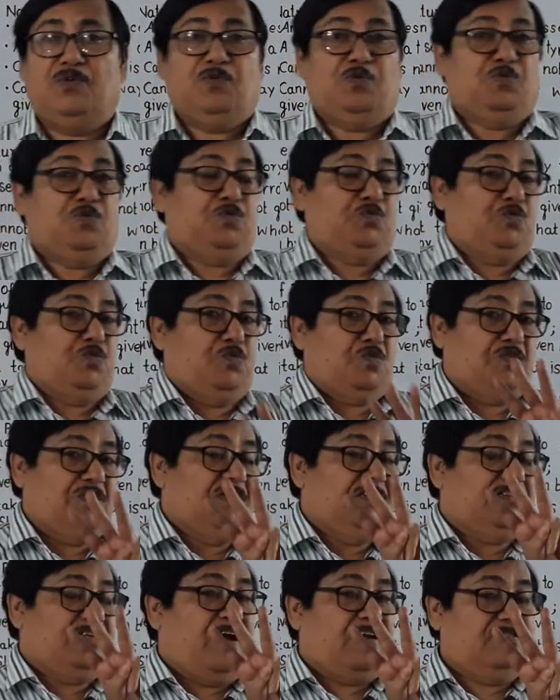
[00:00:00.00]
So
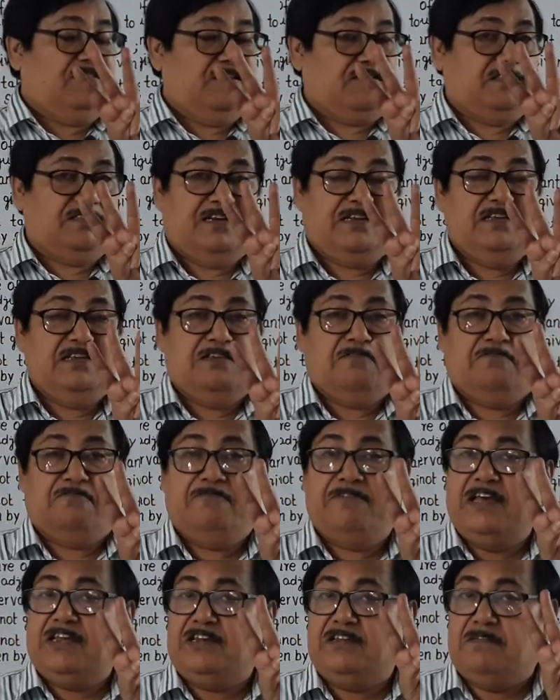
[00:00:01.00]
these are the three
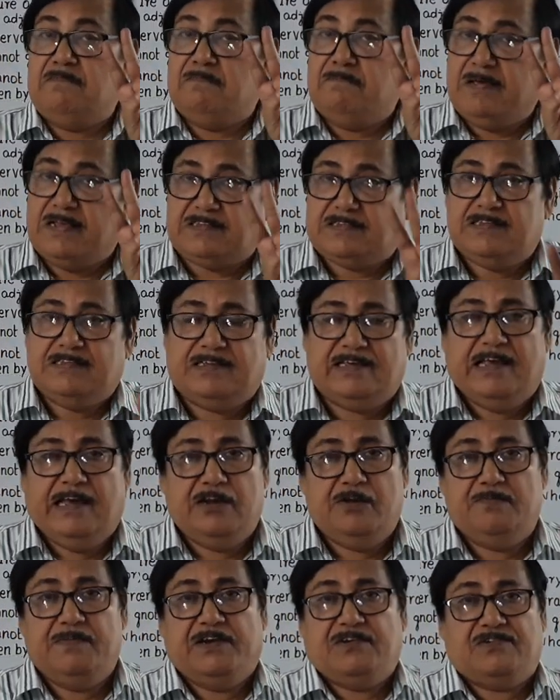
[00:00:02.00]
very basic
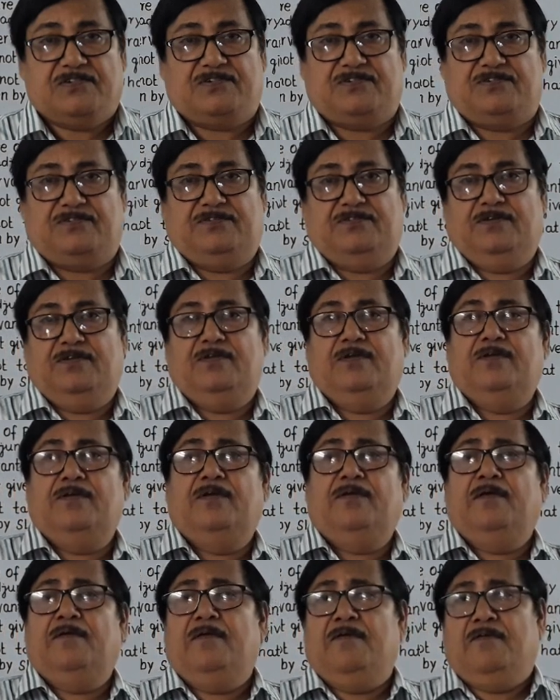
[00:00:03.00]
elements,
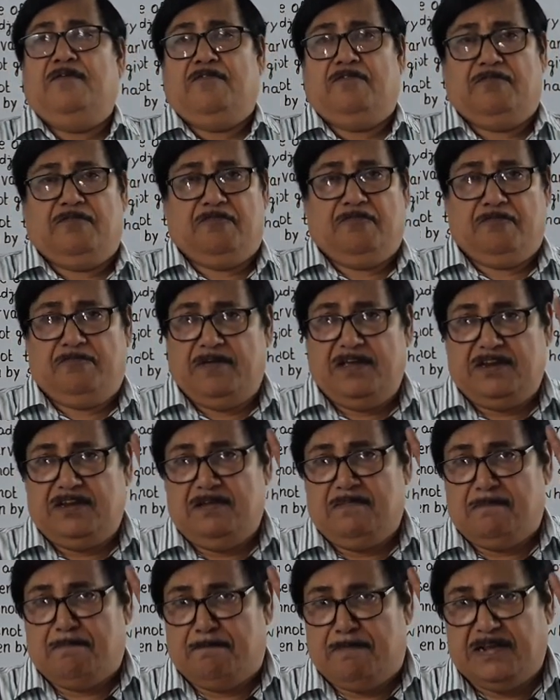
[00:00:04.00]

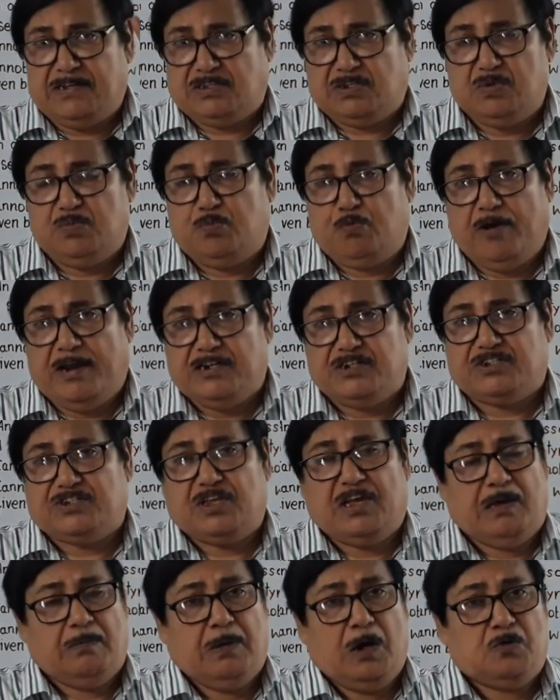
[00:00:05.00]
very basic points
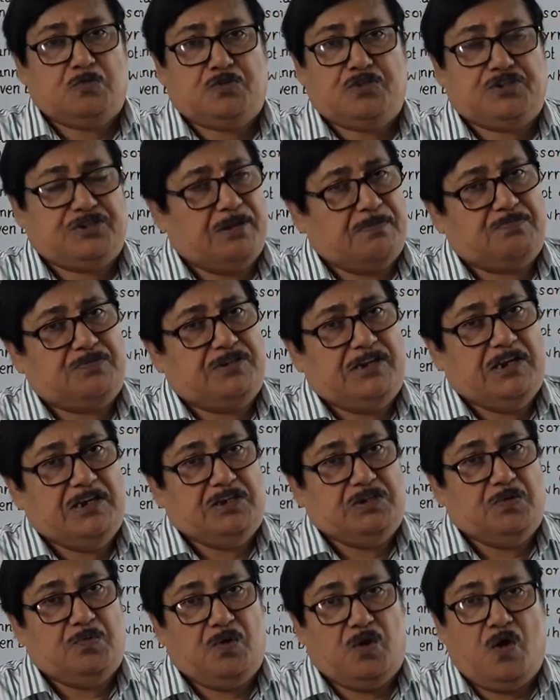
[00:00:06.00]
about
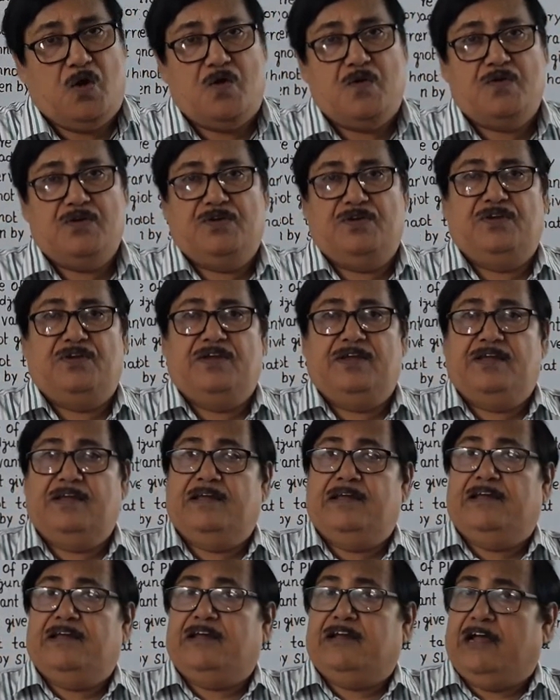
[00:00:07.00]
substantive law.
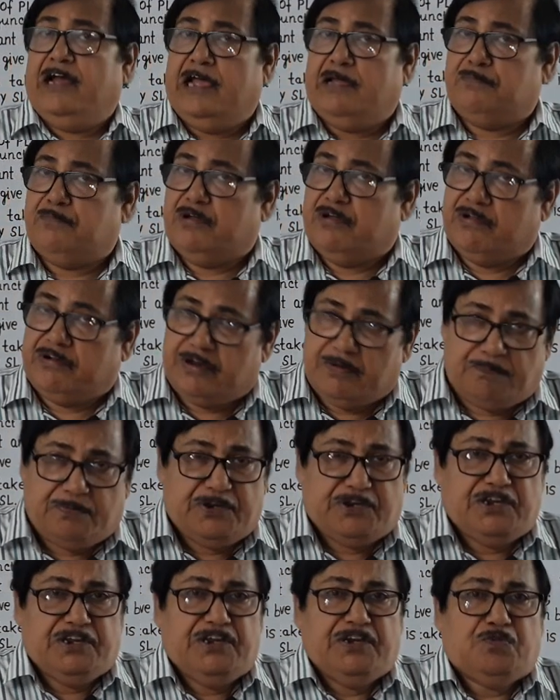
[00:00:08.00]
I am
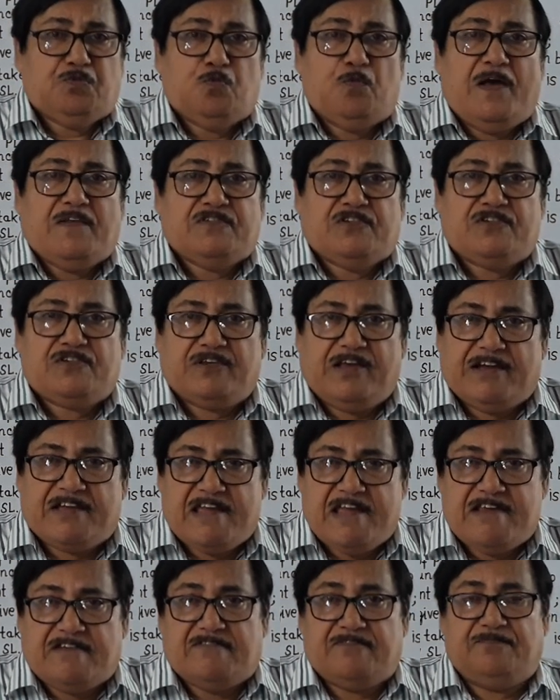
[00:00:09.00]
repeating it once
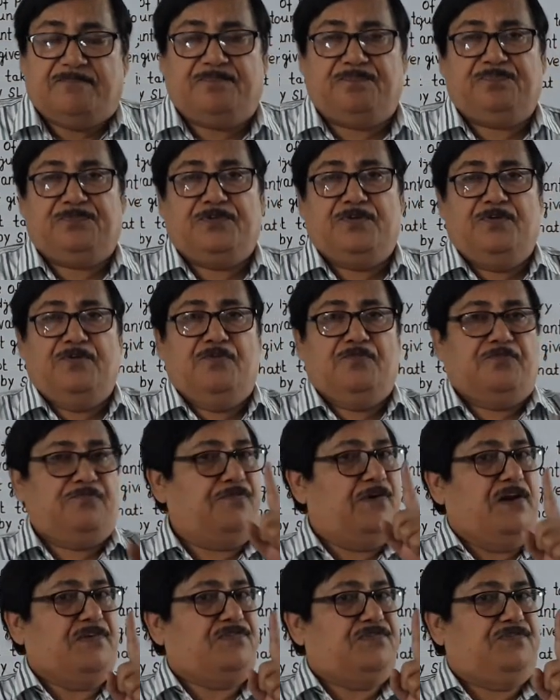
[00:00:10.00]
again.
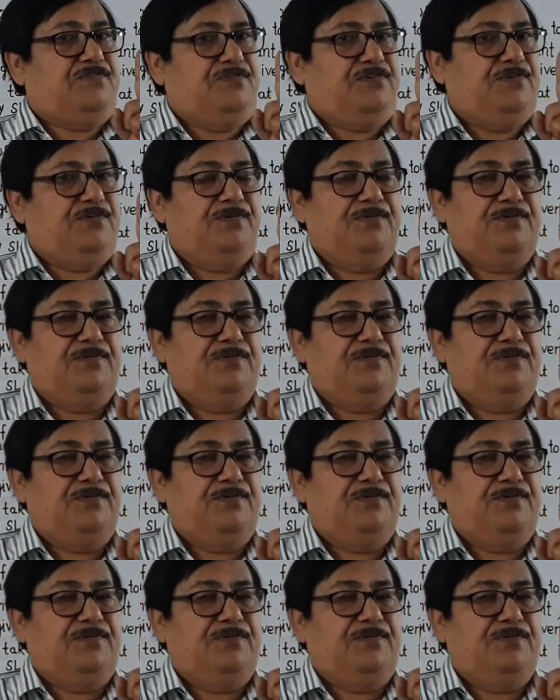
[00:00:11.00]
First,